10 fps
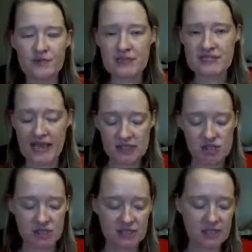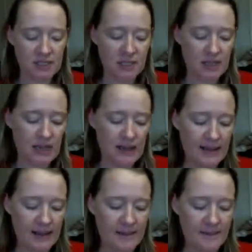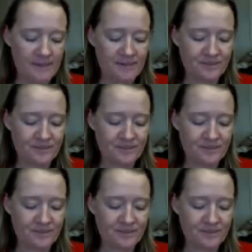protection, and